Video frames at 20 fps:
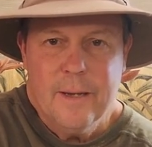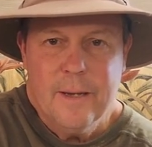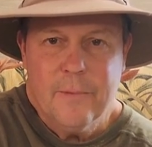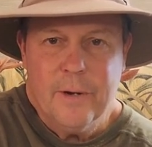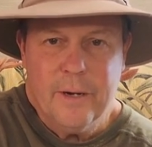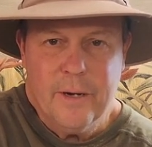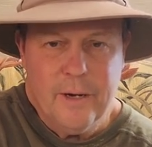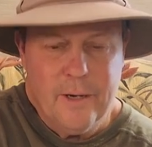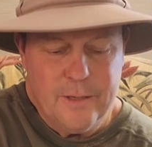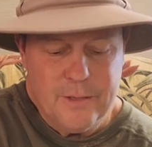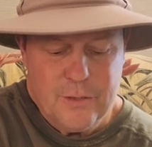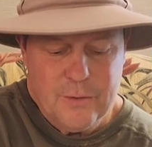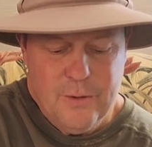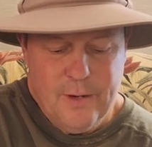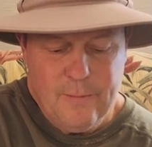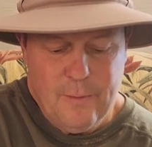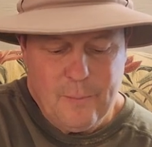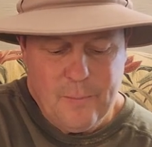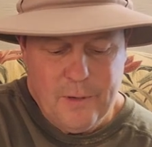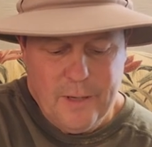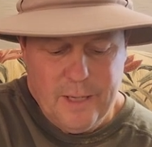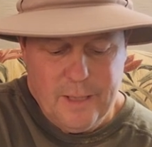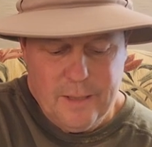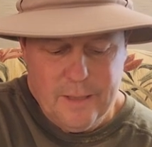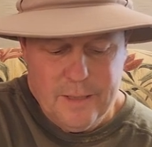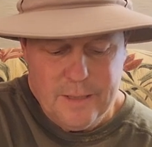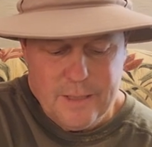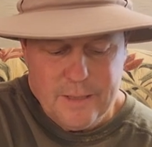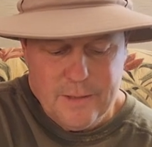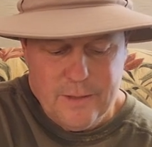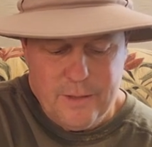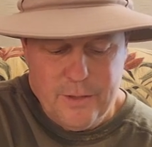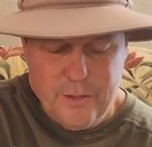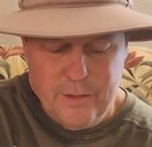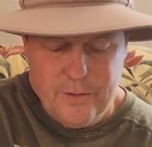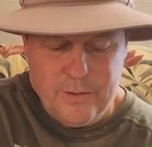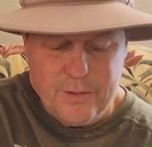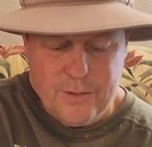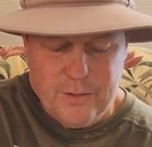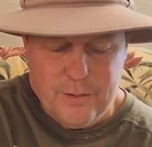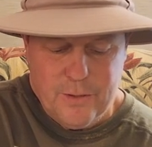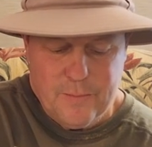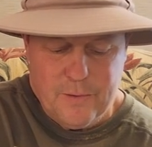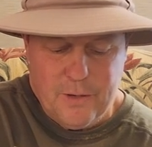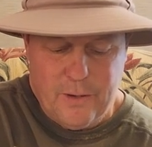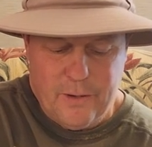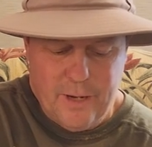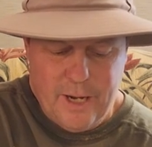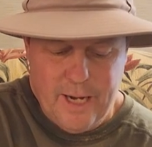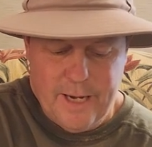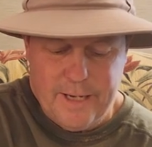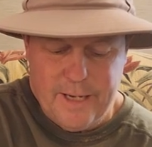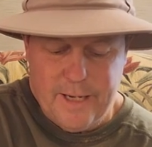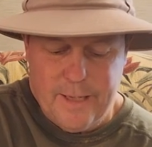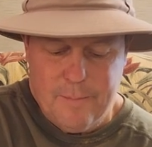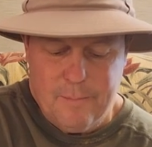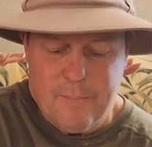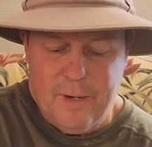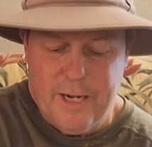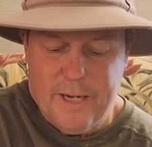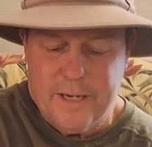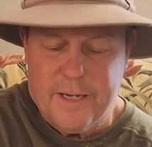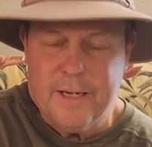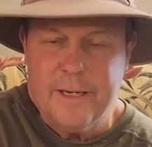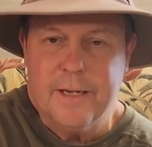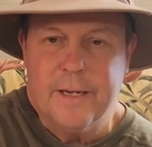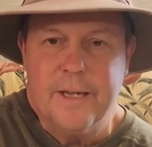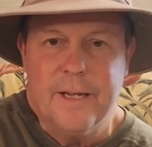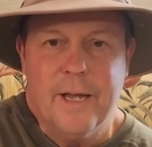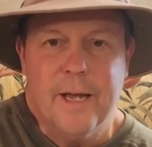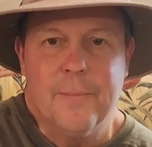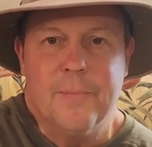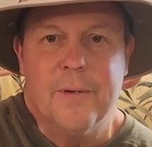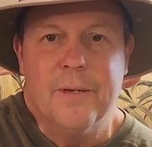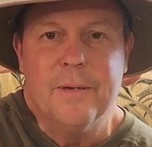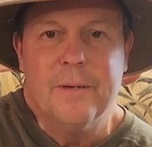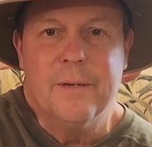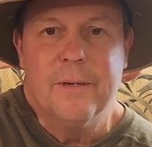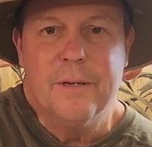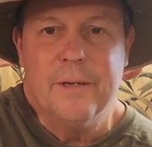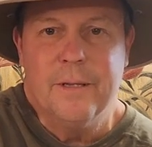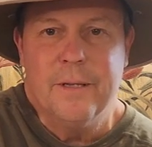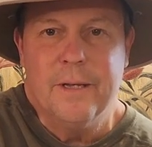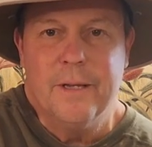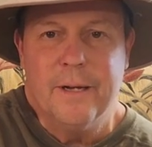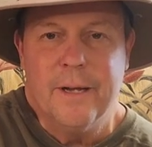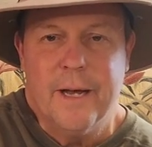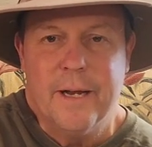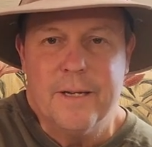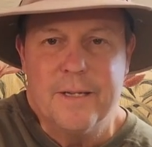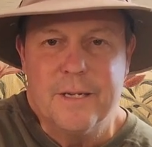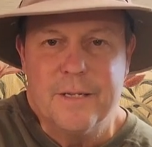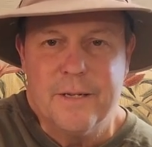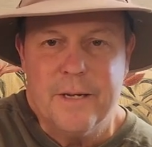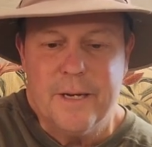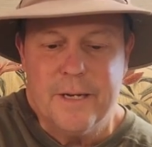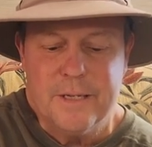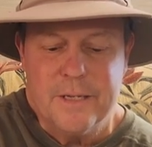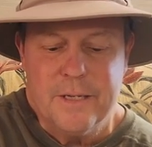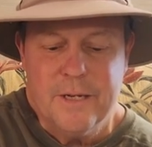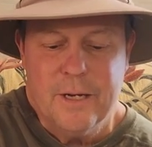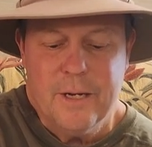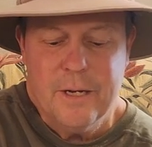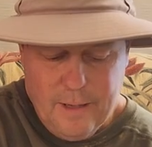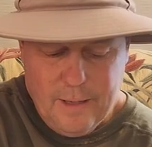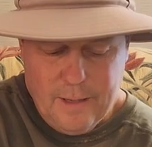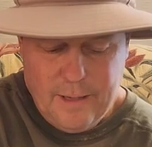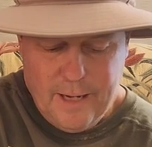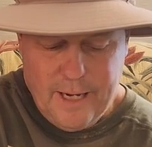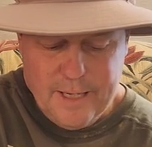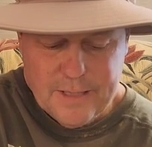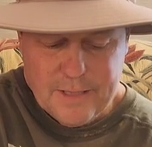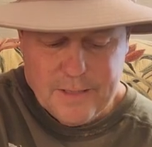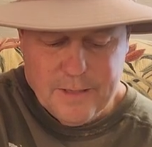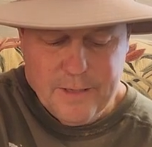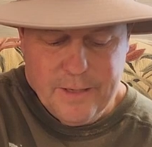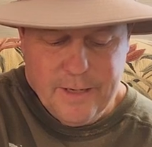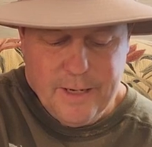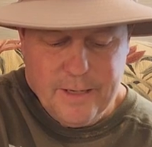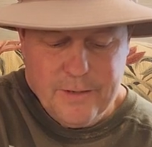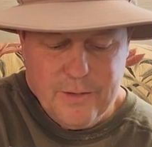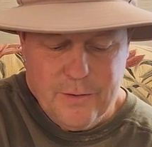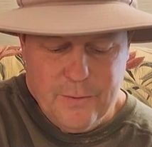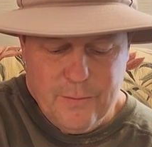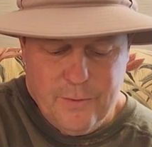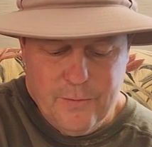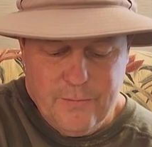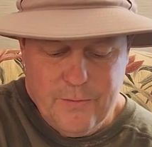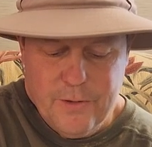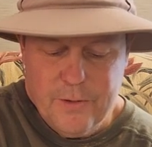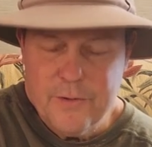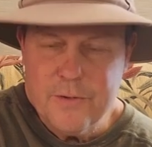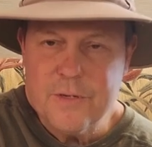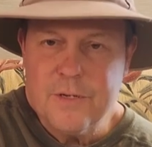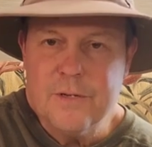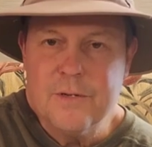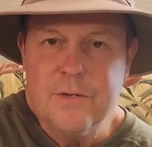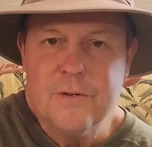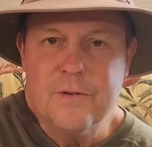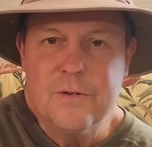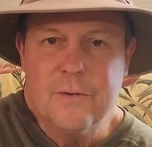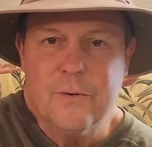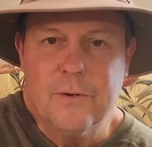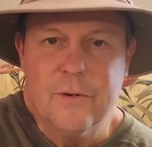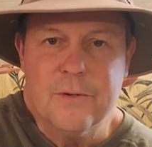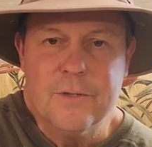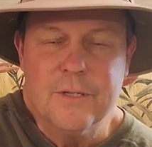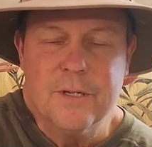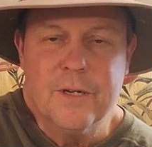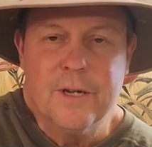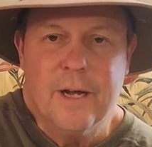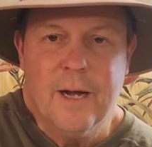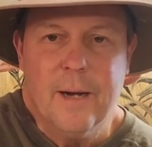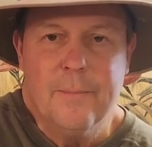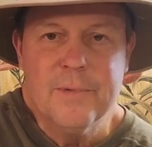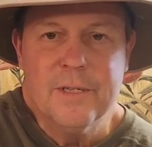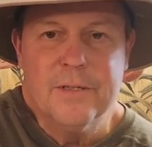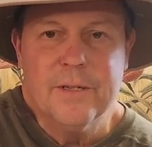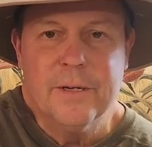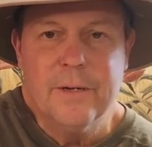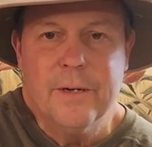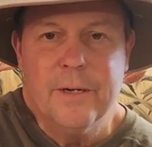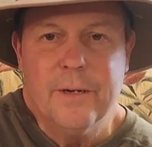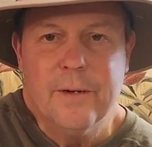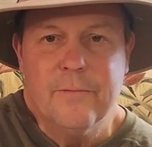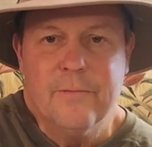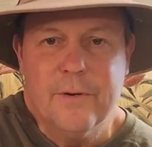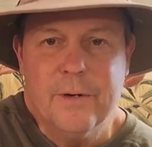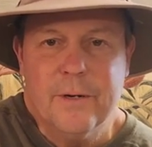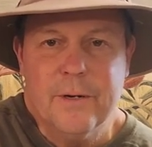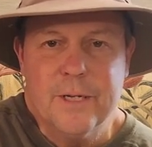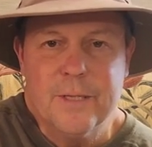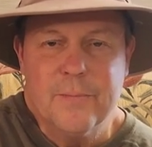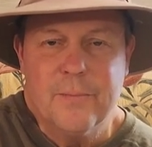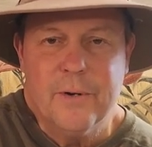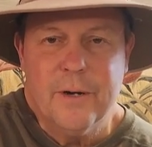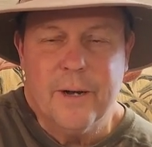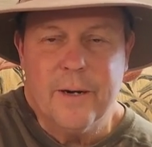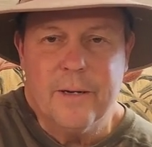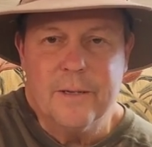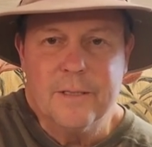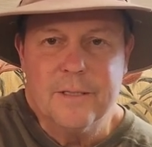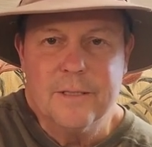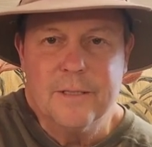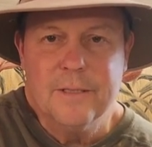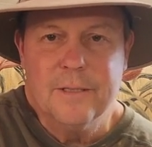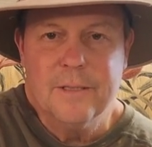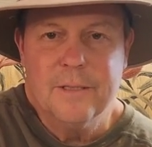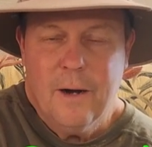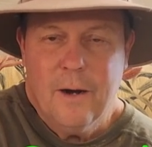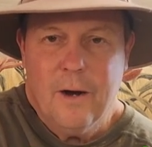But I also have a playlist on YouTube called Hiking, Biking, and Camping in the United States. Lastly, I do reviews and tutorials and commentary on various products.